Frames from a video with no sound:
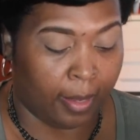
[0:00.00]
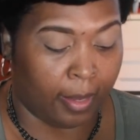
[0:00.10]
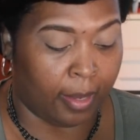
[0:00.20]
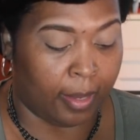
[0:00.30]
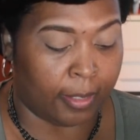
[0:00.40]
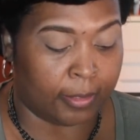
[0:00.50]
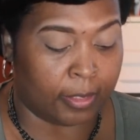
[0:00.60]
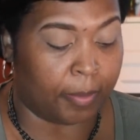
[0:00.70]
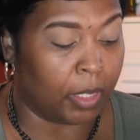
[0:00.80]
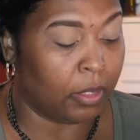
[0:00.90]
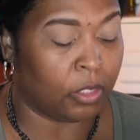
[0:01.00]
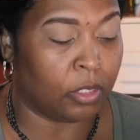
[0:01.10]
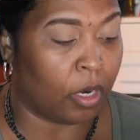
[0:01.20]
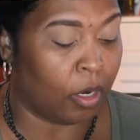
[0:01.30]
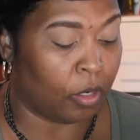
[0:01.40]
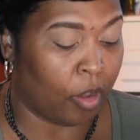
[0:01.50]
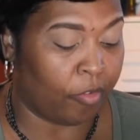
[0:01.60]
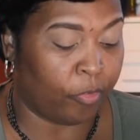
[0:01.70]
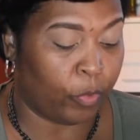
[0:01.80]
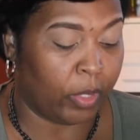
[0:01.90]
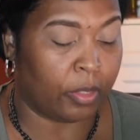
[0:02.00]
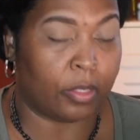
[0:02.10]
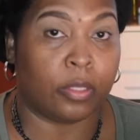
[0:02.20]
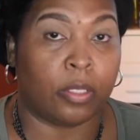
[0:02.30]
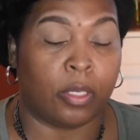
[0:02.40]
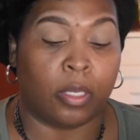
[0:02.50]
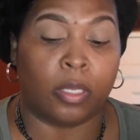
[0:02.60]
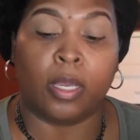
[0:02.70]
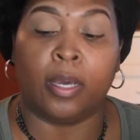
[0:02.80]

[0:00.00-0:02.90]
and I'm going to start off with the